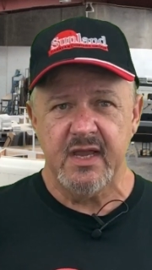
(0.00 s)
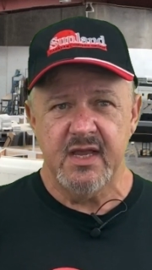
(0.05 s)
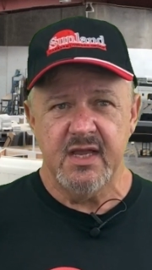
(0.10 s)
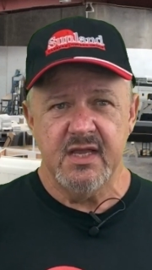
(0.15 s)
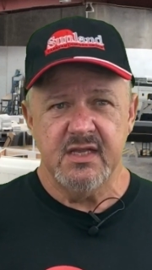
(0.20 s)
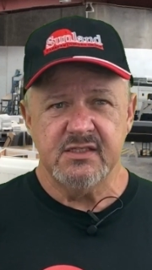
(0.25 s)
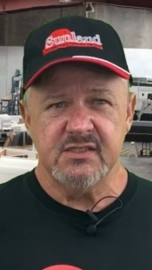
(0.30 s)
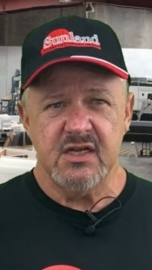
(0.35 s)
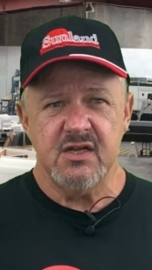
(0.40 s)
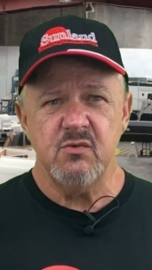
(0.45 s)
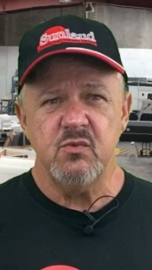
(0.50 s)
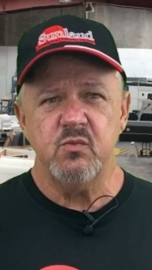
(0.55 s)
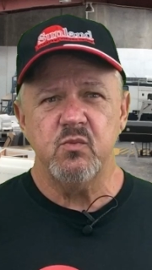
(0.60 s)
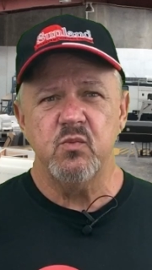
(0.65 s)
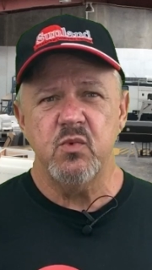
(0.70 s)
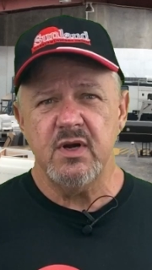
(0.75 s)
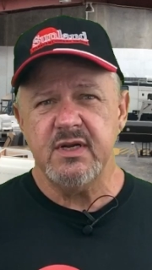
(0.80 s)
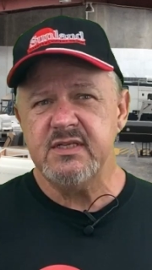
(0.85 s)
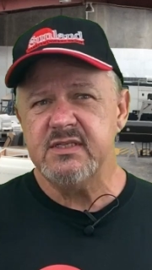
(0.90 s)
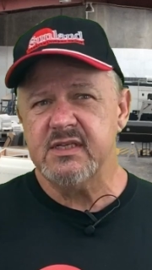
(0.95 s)
So
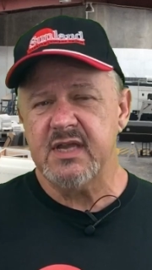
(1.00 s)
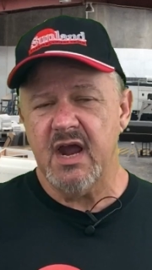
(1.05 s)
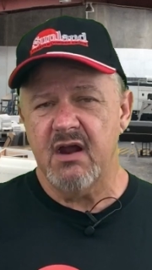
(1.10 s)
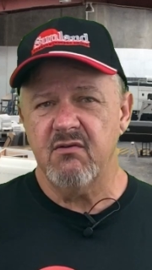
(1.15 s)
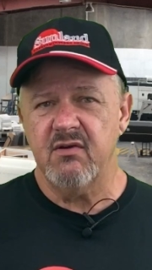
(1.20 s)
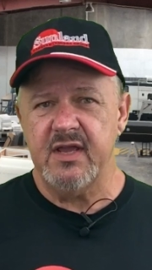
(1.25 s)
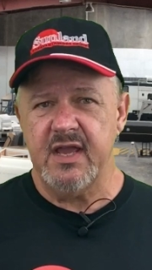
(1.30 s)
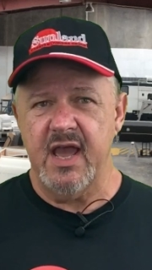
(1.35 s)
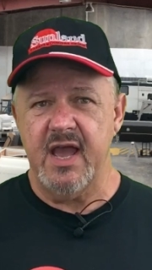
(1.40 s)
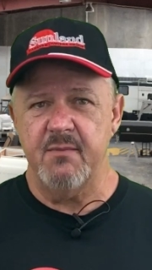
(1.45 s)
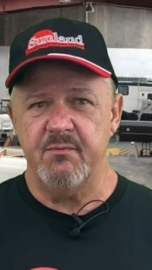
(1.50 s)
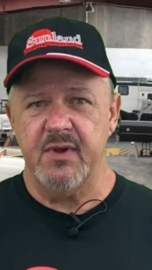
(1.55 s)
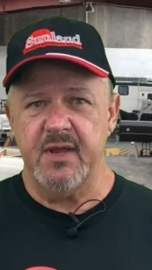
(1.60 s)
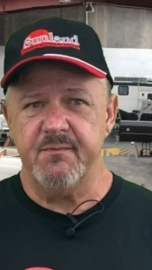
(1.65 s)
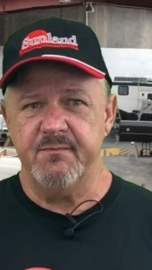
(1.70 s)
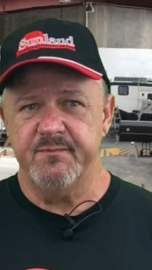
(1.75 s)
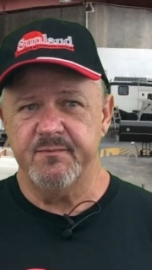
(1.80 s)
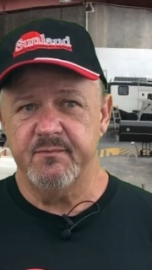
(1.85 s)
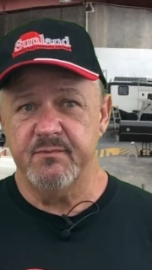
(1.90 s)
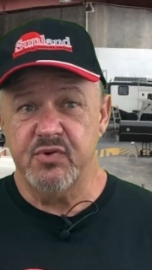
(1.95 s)
what is currently happening?
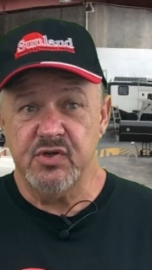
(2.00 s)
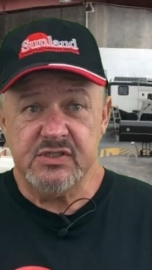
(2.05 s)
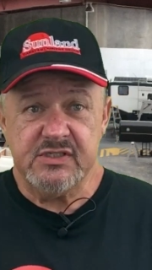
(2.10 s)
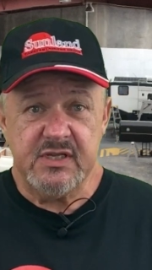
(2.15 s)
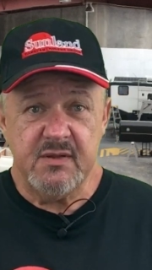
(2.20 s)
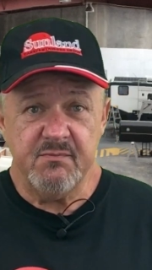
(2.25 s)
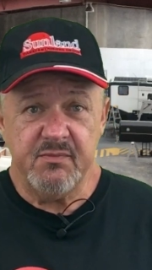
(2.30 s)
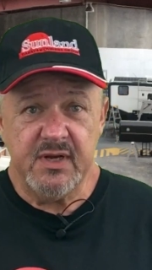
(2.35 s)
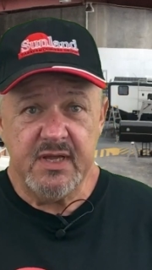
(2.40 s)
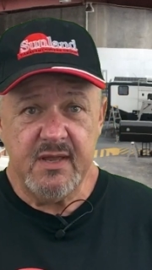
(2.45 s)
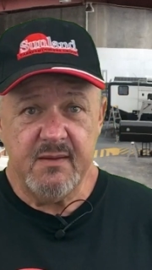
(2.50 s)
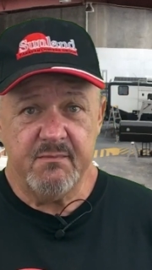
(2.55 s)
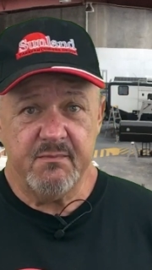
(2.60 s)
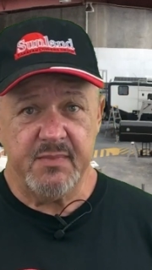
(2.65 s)
Put simply,